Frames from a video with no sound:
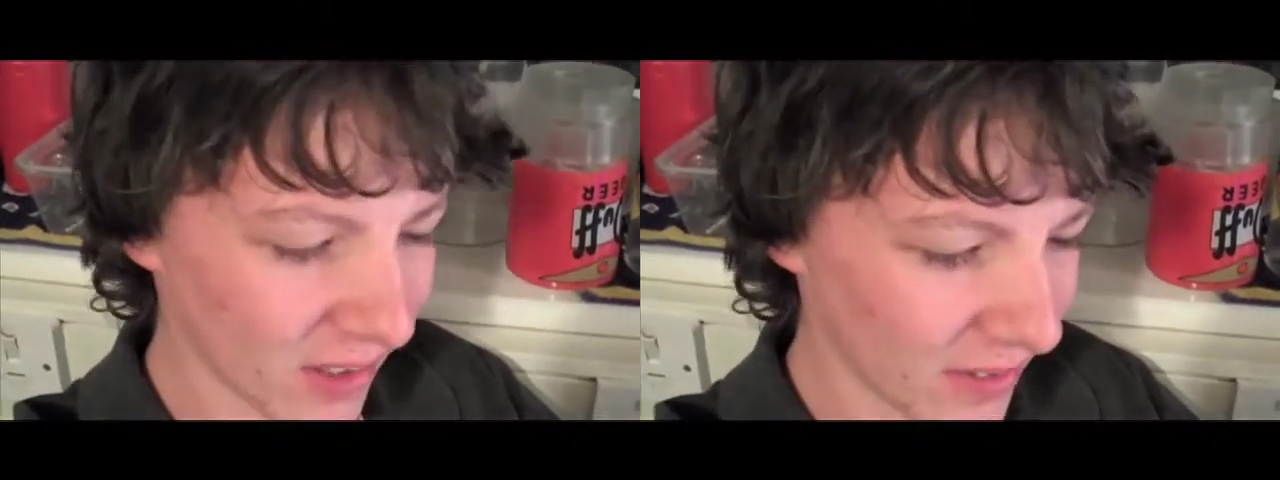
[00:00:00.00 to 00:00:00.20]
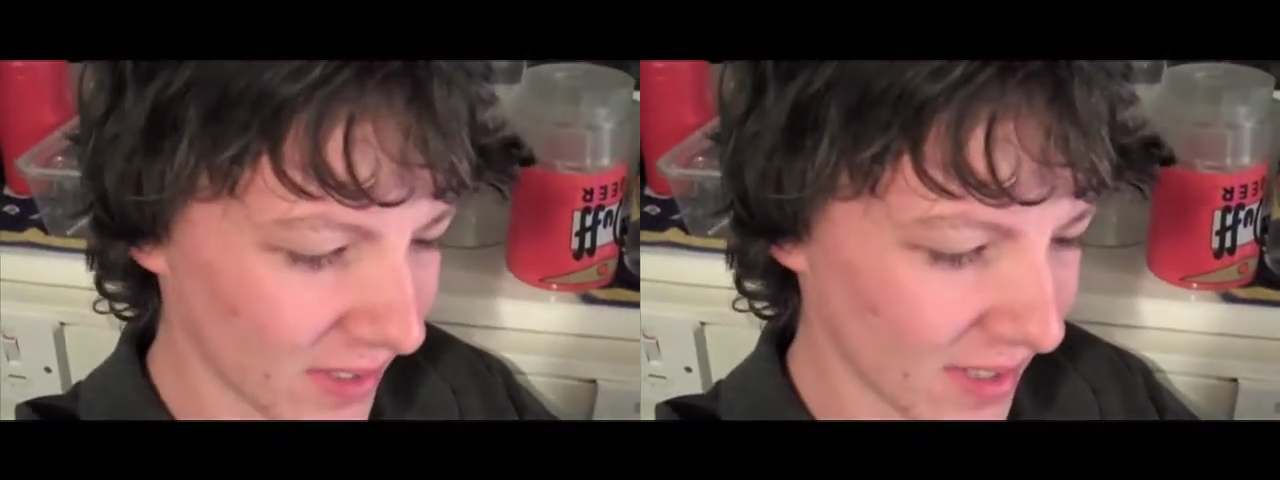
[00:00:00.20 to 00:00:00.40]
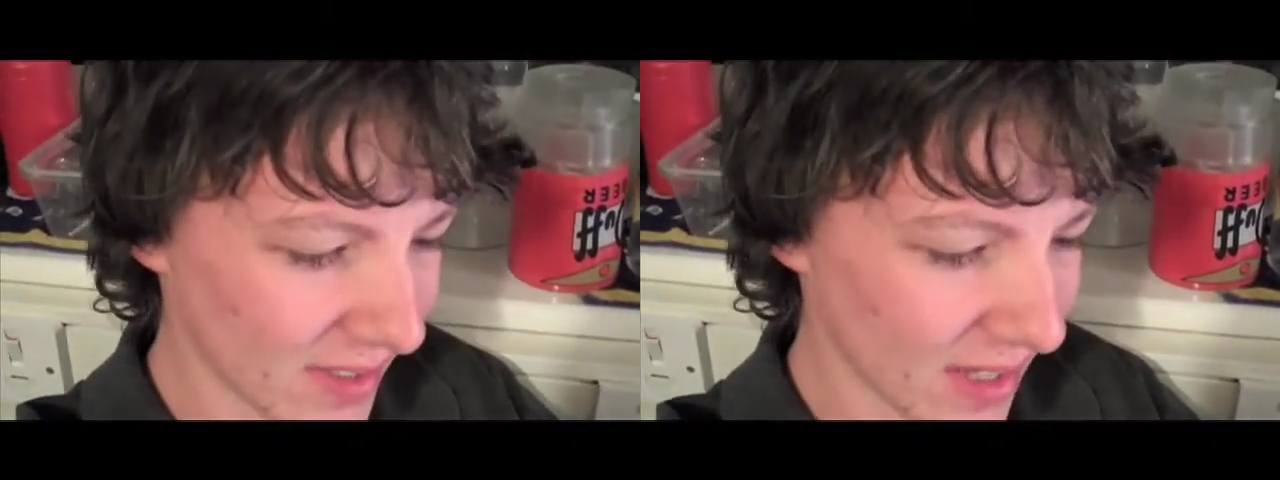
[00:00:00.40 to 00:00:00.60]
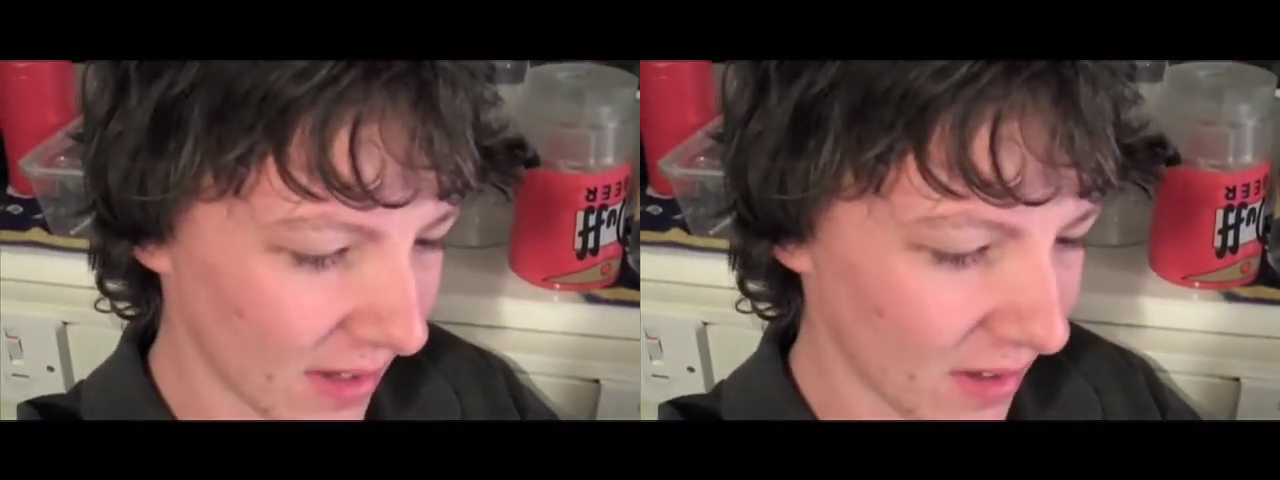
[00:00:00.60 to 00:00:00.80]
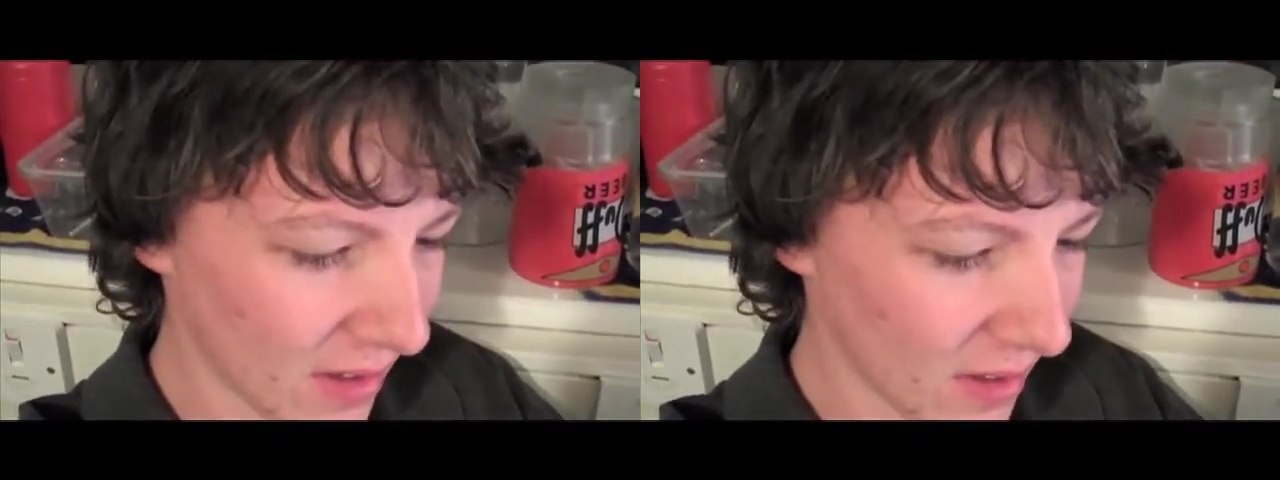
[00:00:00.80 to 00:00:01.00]
offices
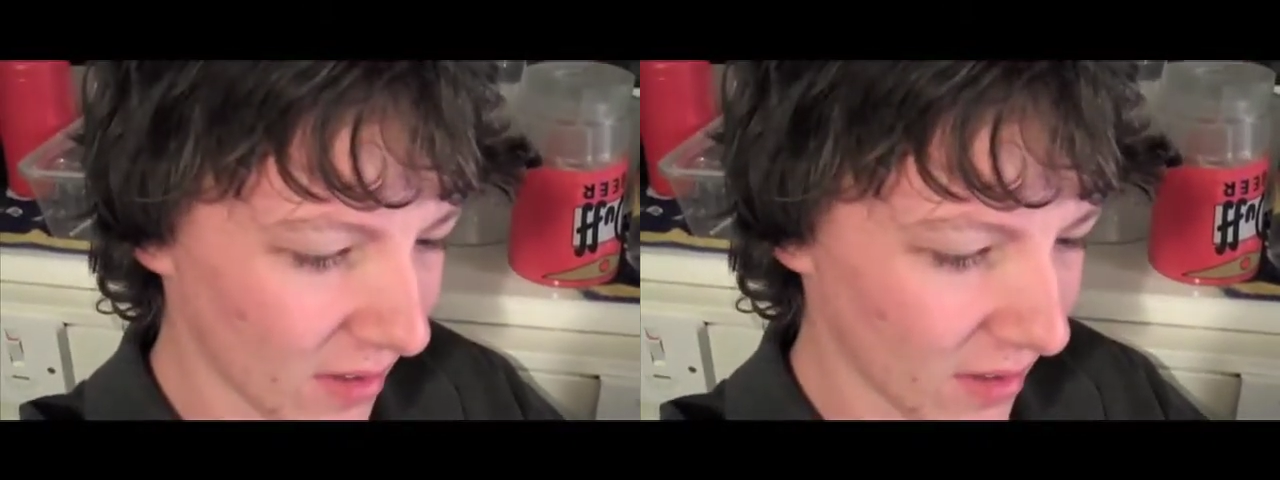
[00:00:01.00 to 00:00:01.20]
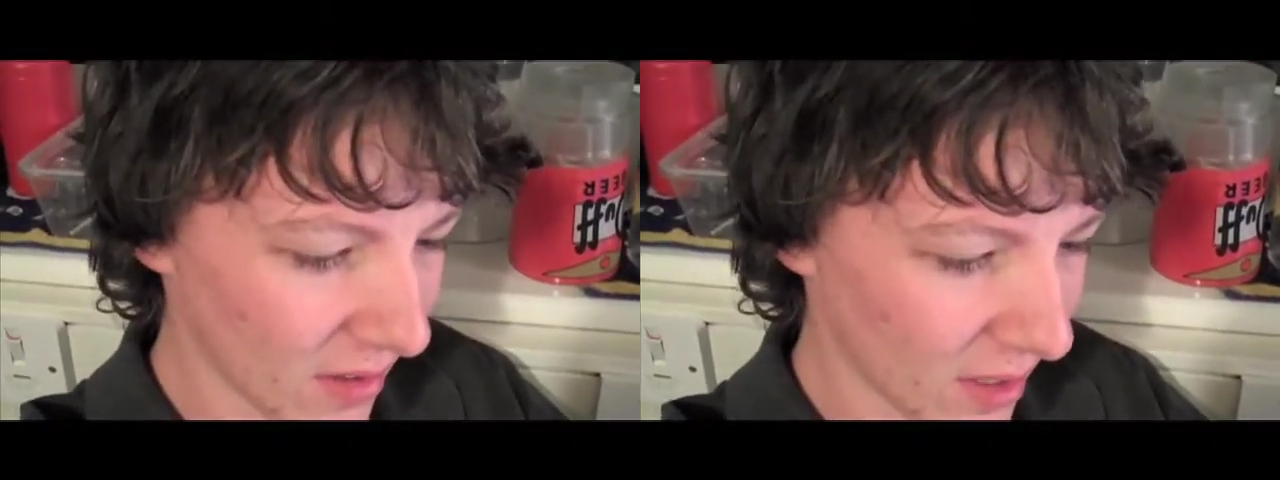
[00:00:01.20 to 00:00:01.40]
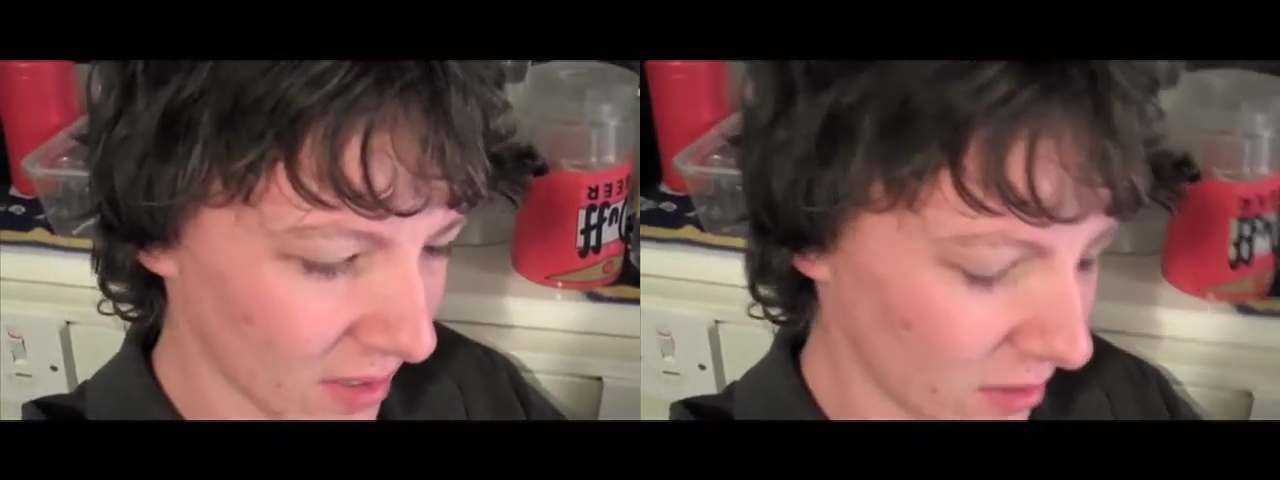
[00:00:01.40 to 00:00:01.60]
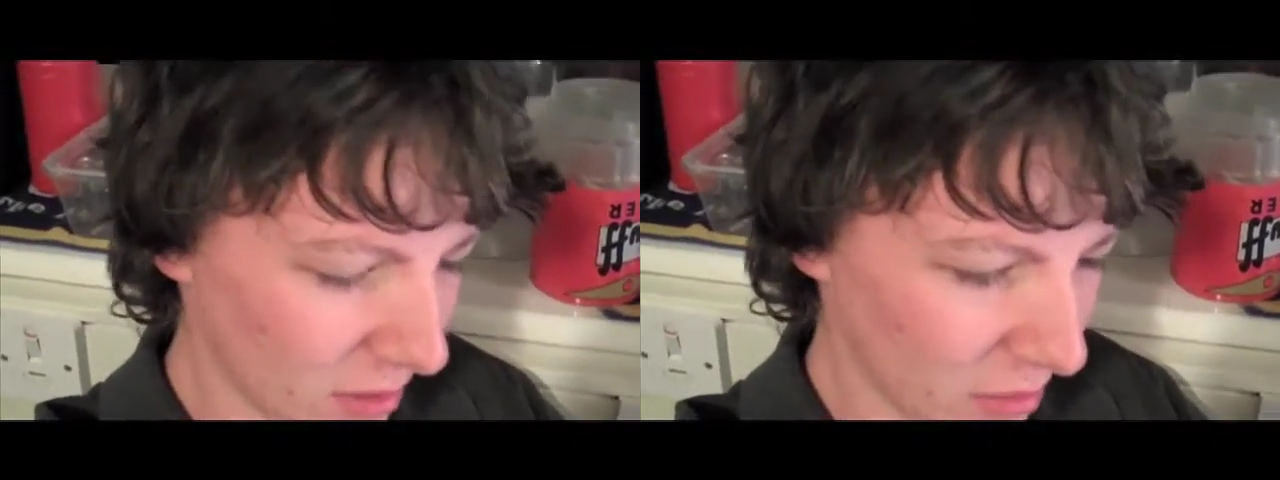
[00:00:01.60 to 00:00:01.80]
there. I don't know